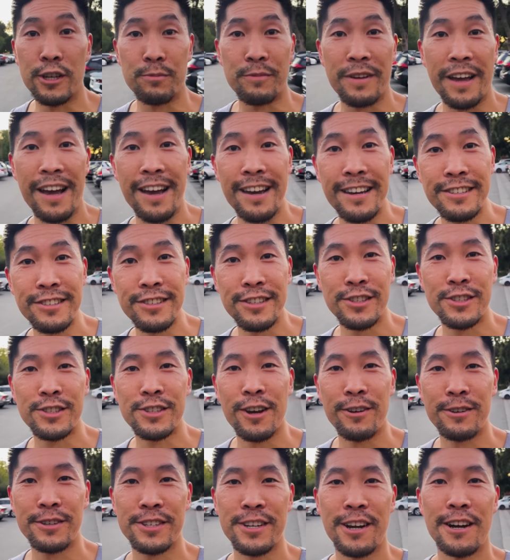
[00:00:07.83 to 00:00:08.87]
guys? This is
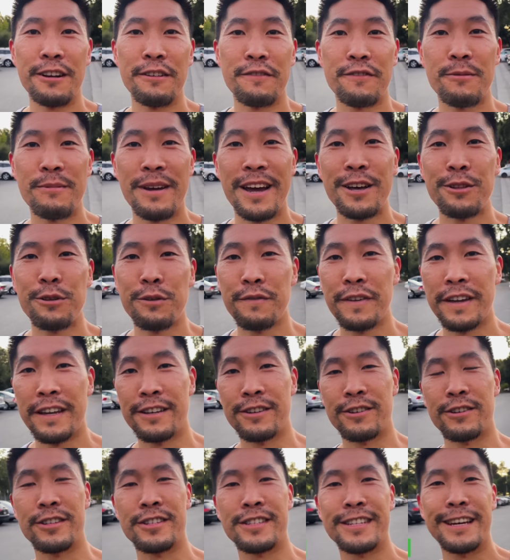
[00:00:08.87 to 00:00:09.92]
Coach Donny from Elevate
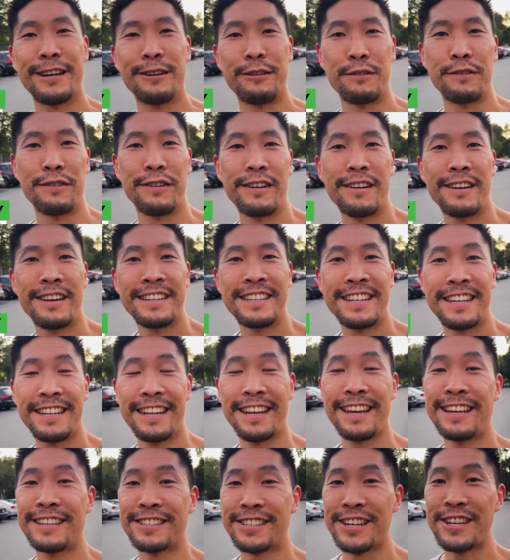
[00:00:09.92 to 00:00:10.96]
Yourself.
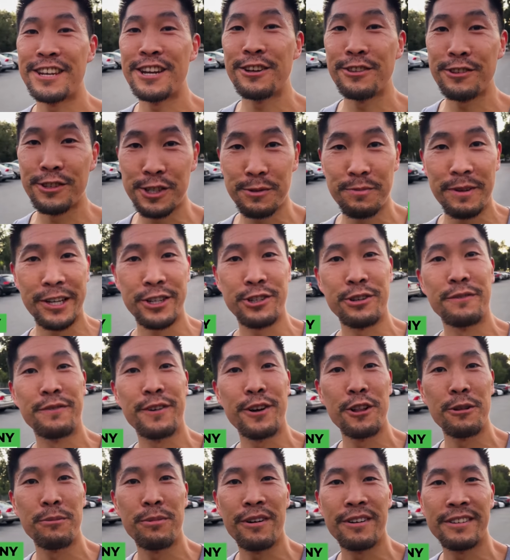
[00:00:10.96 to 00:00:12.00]
Today is another special
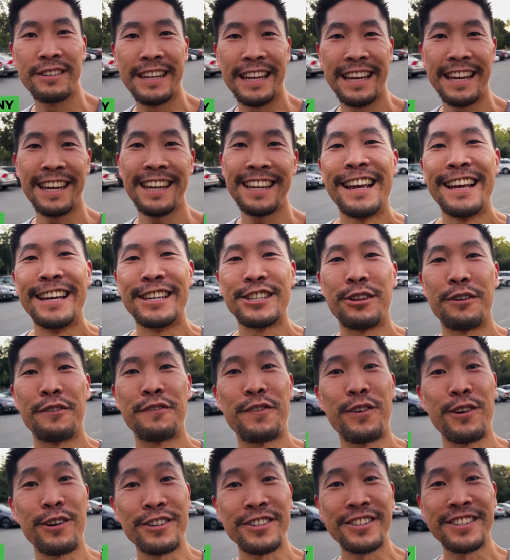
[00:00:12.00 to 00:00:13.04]
volleyball day. It's the
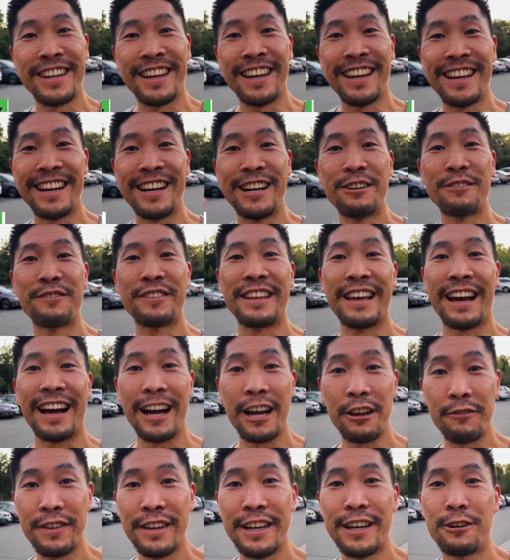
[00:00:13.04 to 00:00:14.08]
first day of the
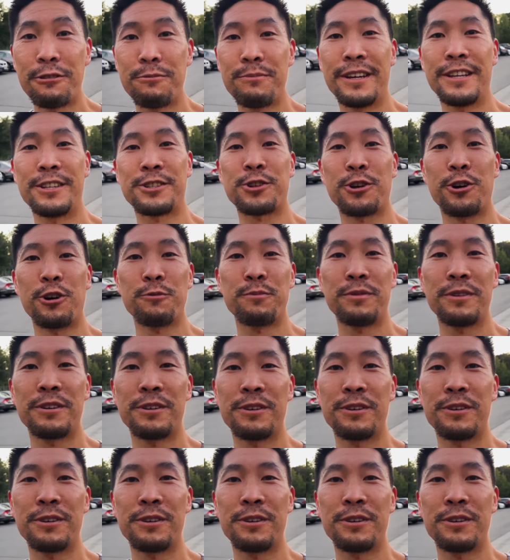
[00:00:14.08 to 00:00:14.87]
IVL Men's Open,